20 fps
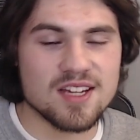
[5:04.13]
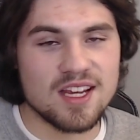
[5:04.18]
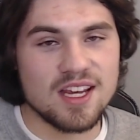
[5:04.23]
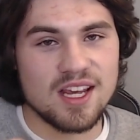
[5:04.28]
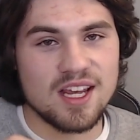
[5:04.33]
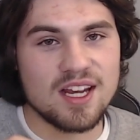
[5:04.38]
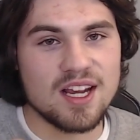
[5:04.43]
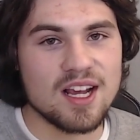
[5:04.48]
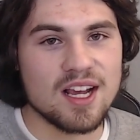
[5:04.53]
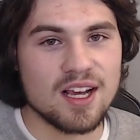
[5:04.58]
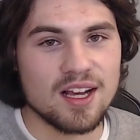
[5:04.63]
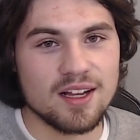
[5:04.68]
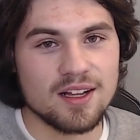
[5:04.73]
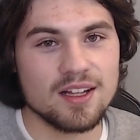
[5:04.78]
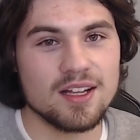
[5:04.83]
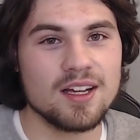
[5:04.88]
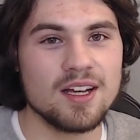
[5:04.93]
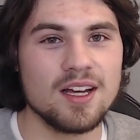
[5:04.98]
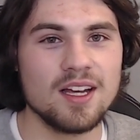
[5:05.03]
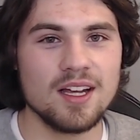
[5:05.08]

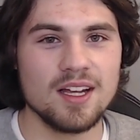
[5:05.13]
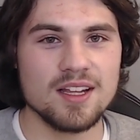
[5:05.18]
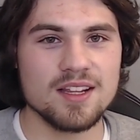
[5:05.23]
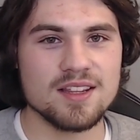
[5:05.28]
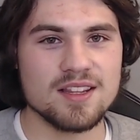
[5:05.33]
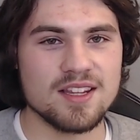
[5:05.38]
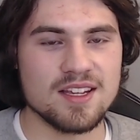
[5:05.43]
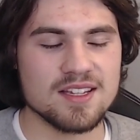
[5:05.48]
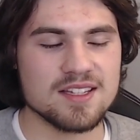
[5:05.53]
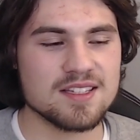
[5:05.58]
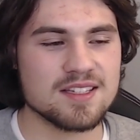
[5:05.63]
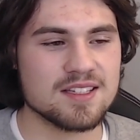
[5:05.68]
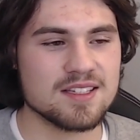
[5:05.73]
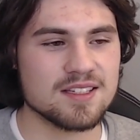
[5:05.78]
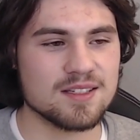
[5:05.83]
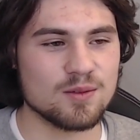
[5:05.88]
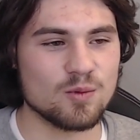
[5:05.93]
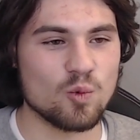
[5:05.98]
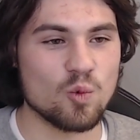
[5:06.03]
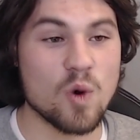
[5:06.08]
eating
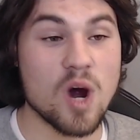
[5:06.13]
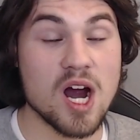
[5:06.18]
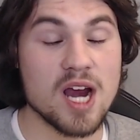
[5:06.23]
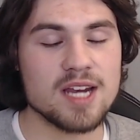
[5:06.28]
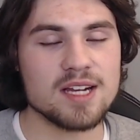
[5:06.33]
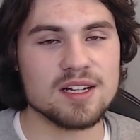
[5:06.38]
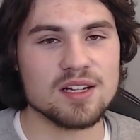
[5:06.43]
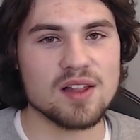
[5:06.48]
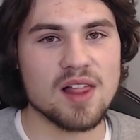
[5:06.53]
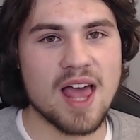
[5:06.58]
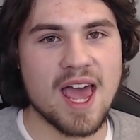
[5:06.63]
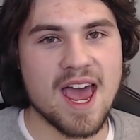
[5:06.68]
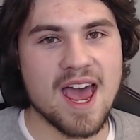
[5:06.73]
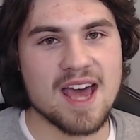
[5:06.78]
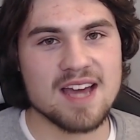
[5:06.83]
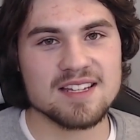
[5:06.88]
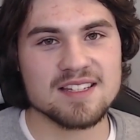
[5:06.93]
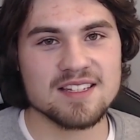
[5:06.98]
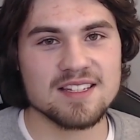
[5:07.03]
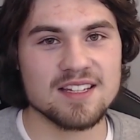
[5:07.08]
this wine
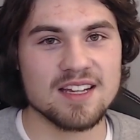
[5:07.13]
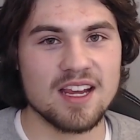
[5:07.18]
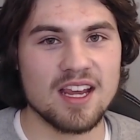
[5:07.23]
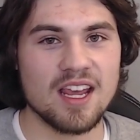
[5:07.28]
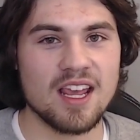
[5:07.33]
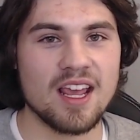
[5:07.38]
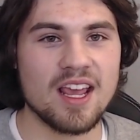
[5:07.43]
glass,